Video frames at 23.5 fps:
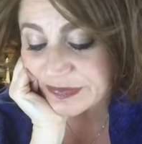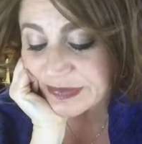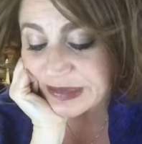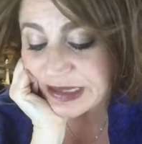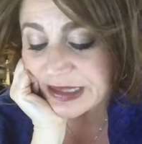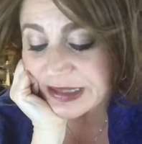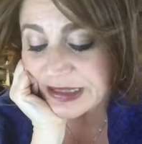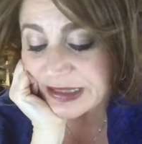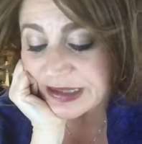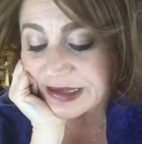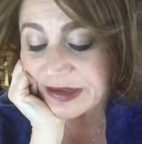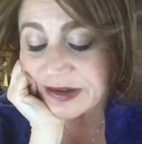
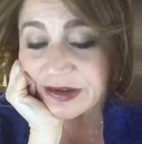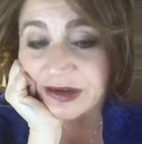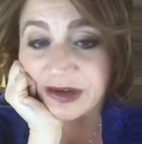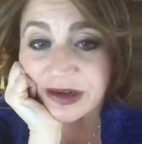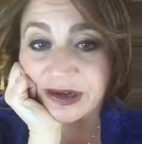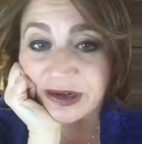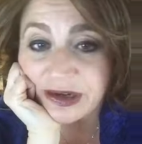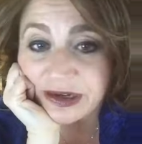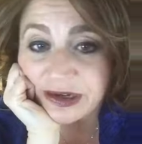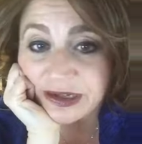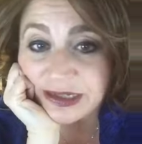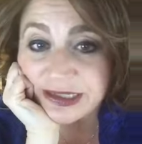There
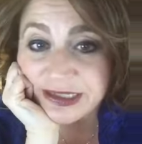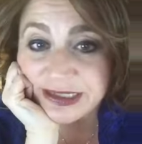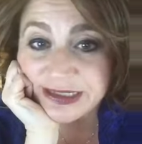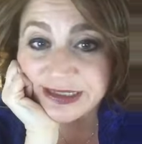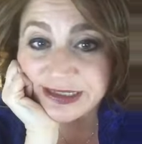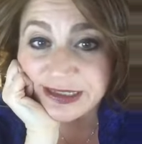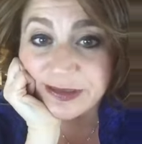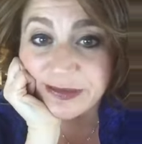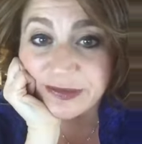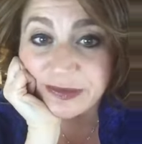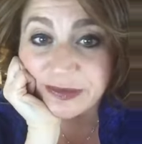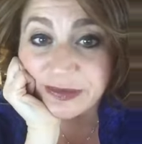are
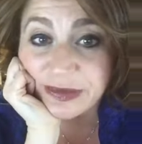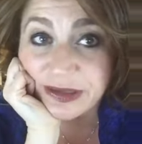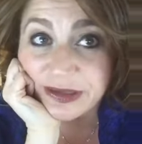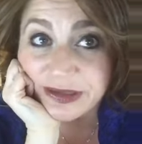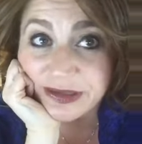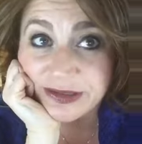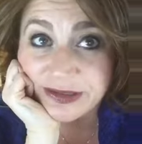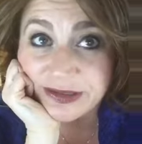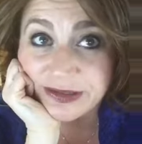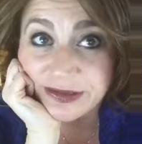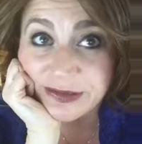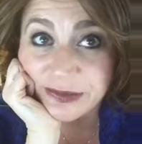some
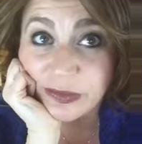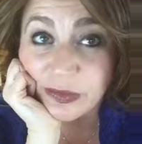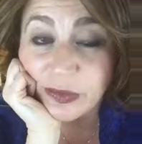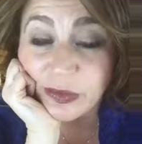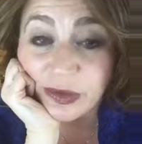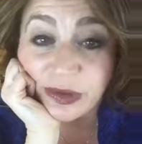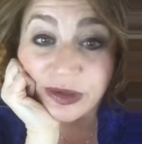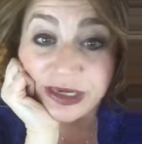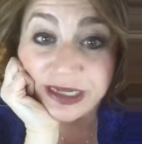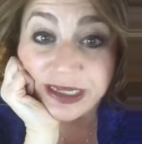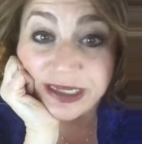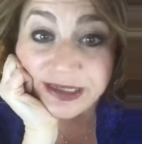
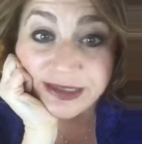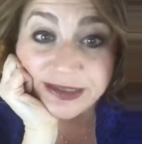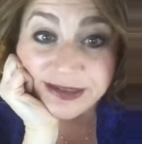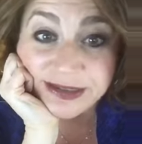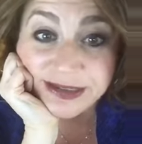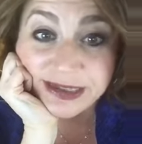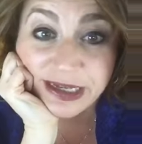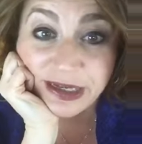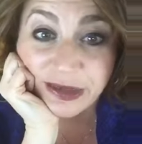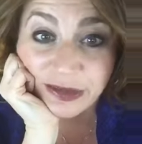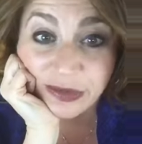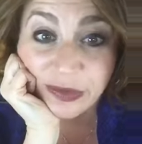warnings,
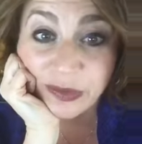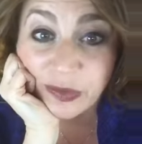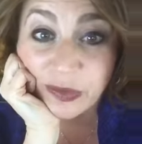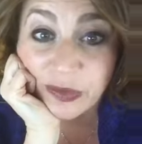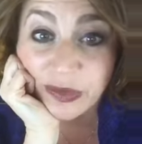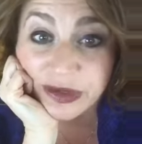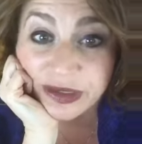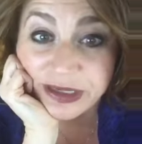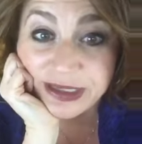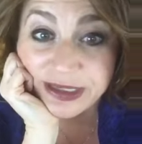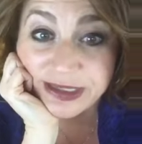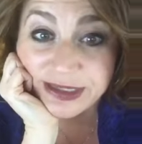health
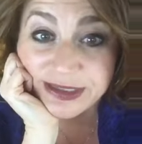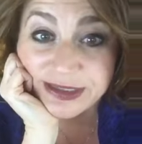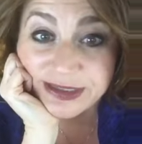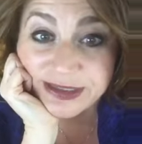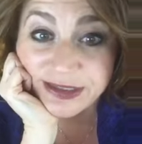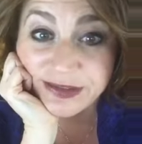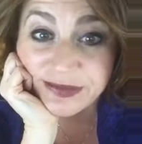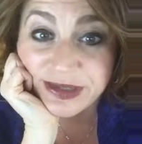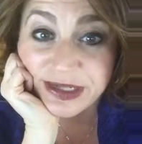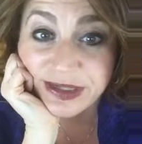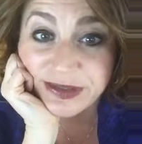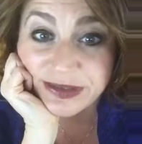warnings
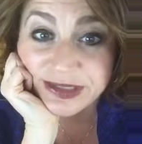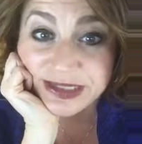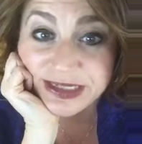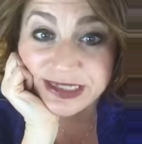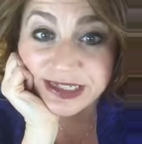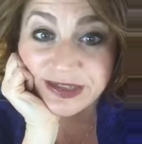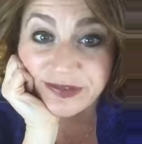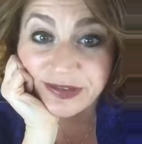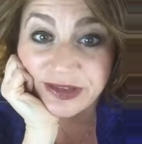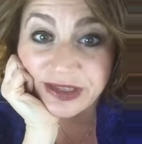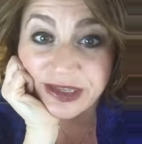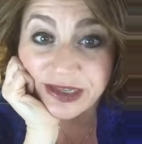around
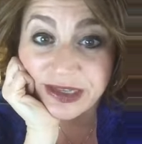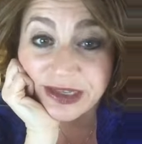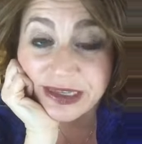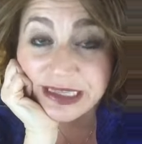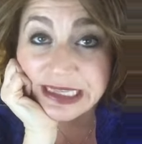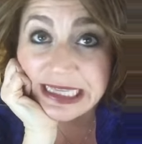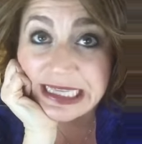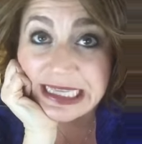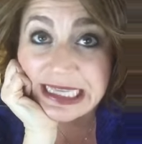stevia.